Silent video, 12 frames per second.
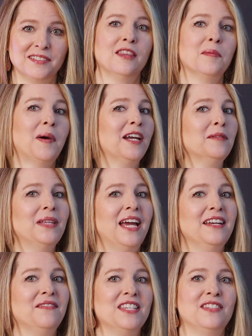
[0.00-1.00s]
The bottom
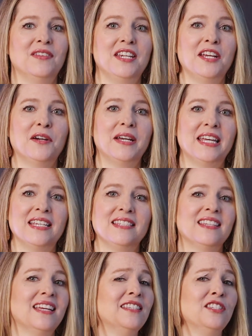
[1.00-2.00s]
line of this video
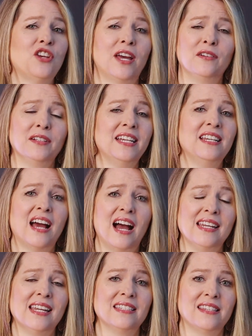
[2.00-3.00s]
is it's generally
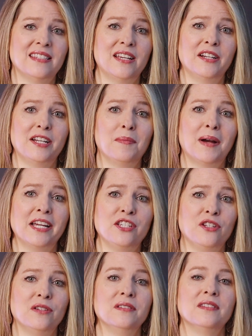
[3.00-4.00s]
not necessary to buy
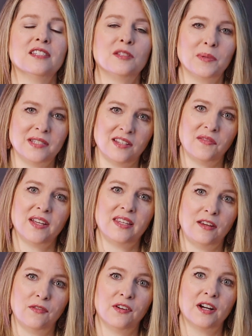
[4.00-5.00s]
shoes
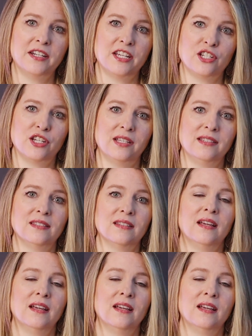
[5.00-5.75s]
specifically for auditions.